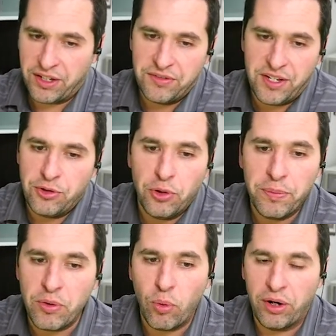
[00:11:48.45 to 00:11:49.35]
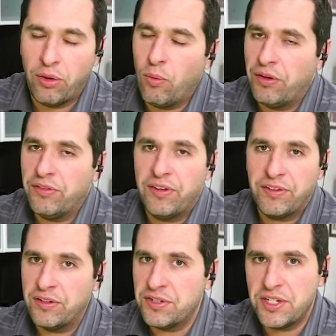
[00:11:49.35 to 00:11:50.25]
to continue to be one of the ones
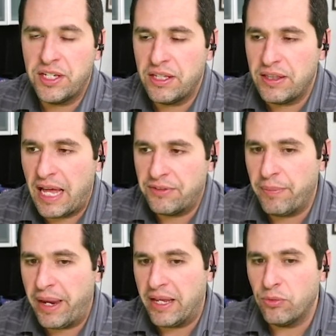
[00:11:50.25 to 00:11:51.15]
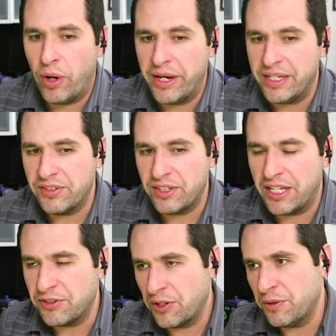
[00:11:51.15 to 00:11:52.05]
that's going to see that demand when it's
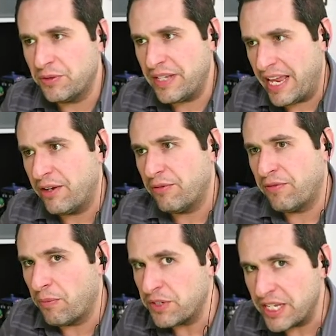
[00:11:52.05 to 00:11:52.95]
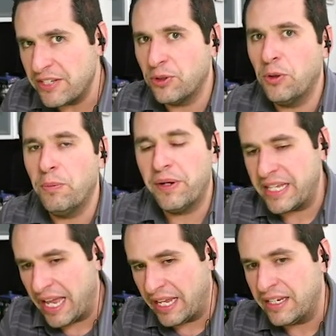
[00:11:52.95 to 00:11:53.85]
it's going to take from diesel, but
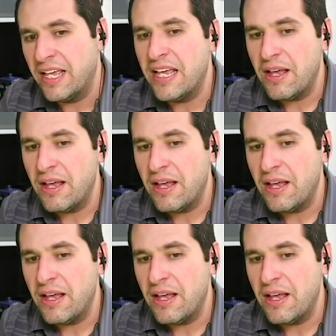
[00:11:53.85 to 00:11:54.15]
again,